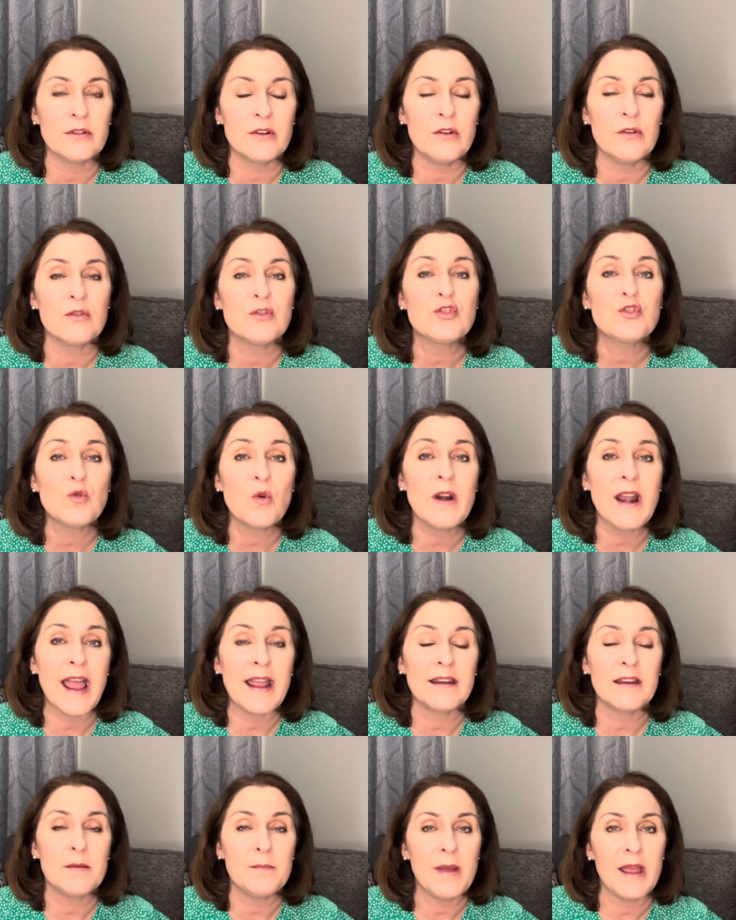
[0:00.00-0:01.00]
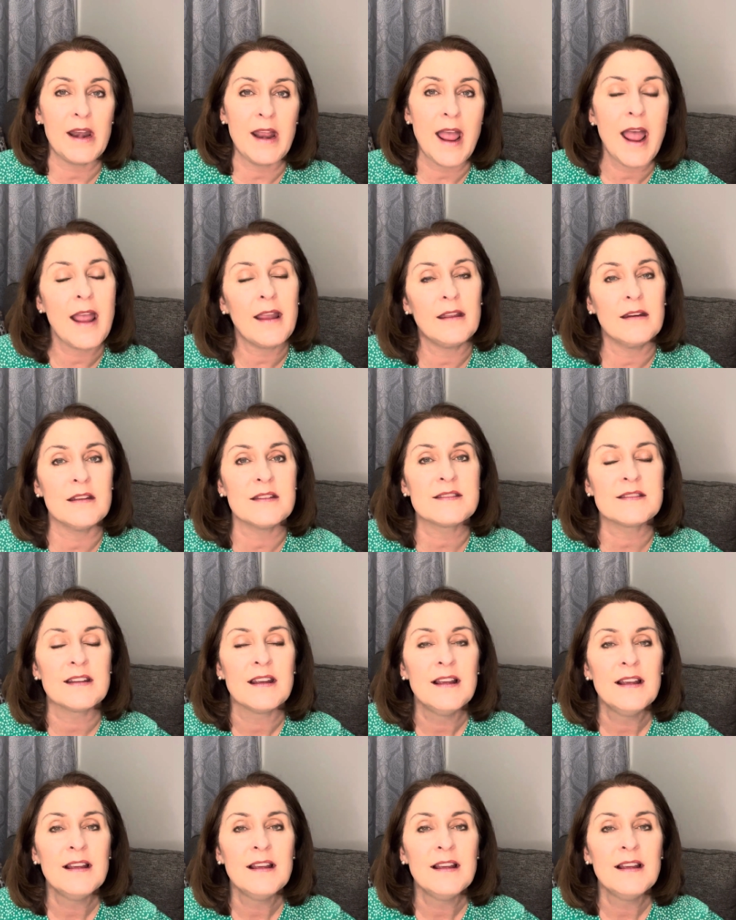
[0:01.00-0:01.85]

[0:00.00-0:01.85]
your short-acting beta agonist.